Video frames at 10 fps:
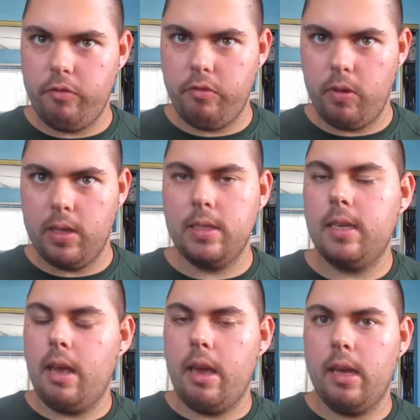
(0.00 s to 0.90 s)

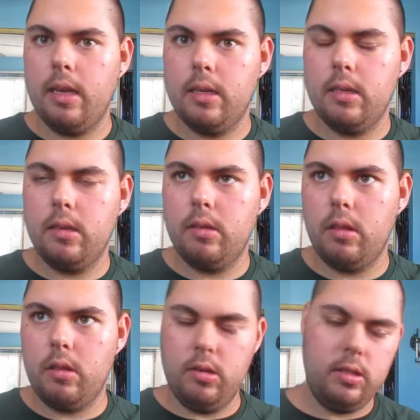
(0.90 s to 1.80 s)
Wednesday,
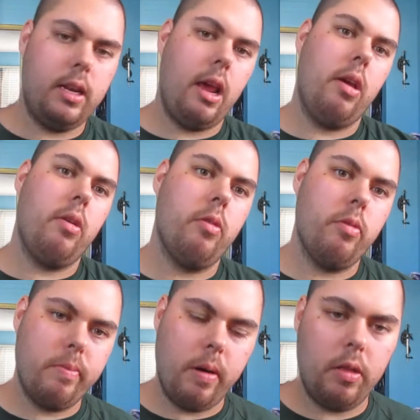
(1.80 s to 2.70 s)
Thursday,
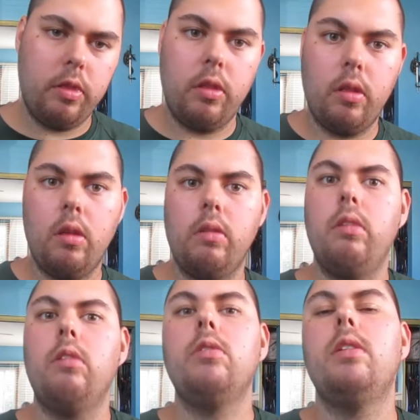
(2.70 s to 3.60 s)
both of
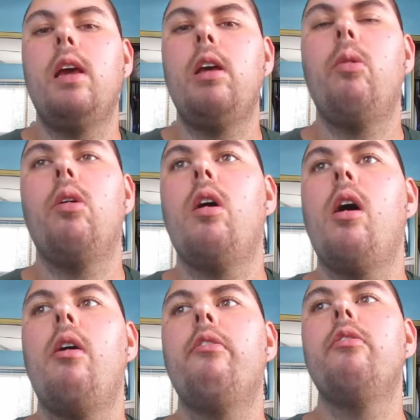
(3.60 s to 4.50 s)
those days were
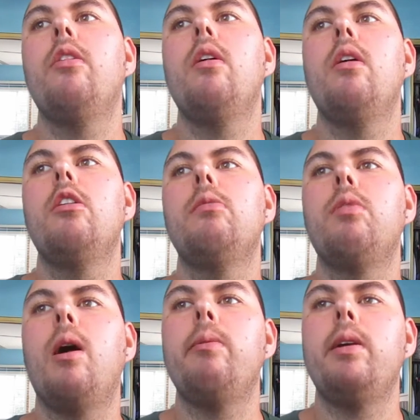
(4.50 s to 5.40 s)
off.
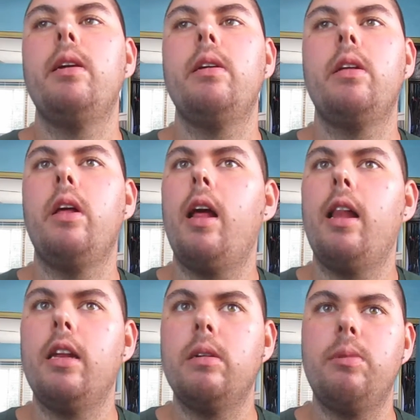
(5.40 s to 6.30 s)
Probably a
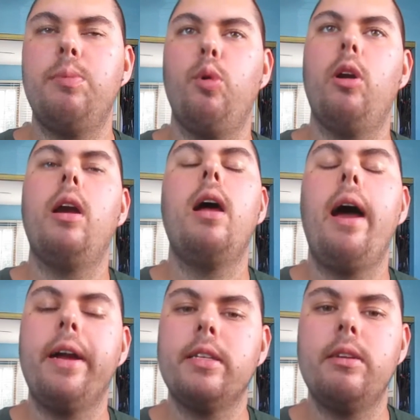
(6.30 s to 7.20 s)
little bit more
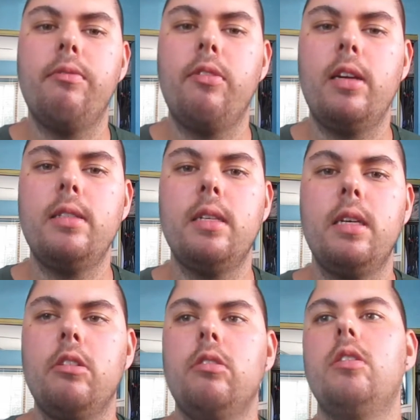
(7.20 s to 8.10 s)
active
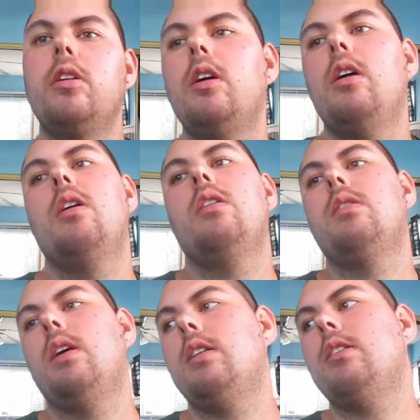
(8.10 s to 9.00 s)
resting,
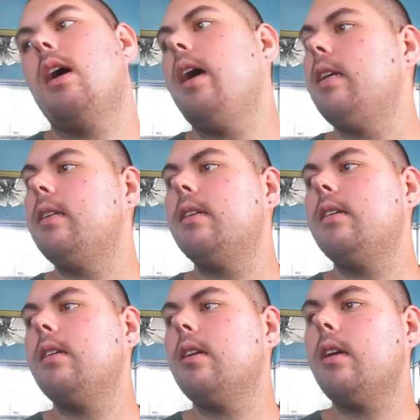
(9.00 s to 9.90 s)
since I
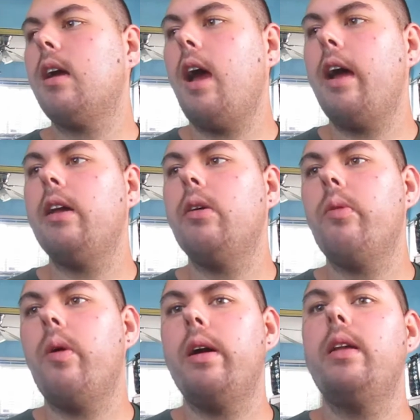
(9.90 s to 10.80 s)
kind of
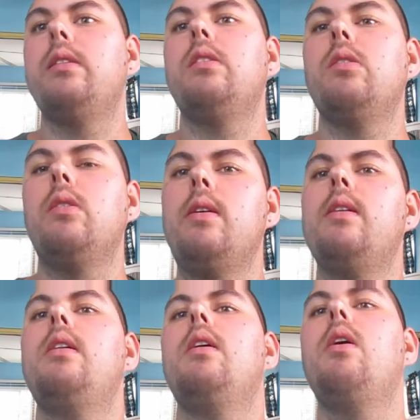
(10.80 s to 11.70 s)
wanted to
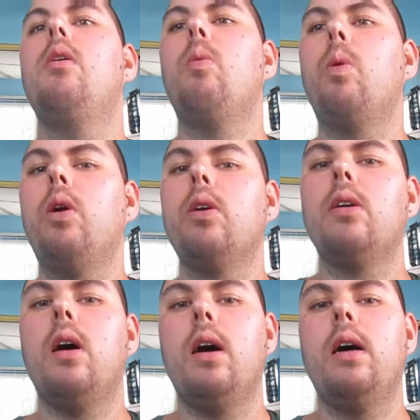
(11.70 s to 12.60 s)
work
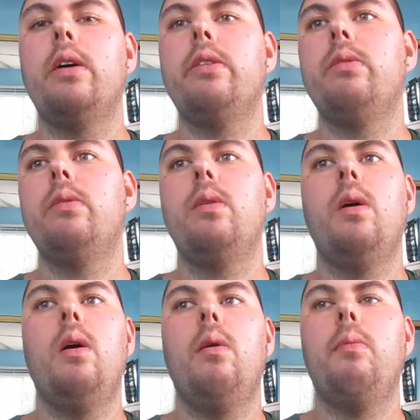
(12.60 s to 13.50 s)
on
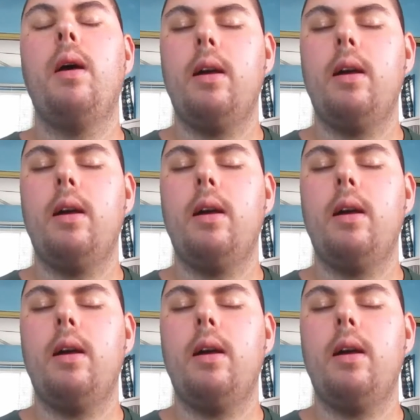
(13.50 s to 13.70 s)
my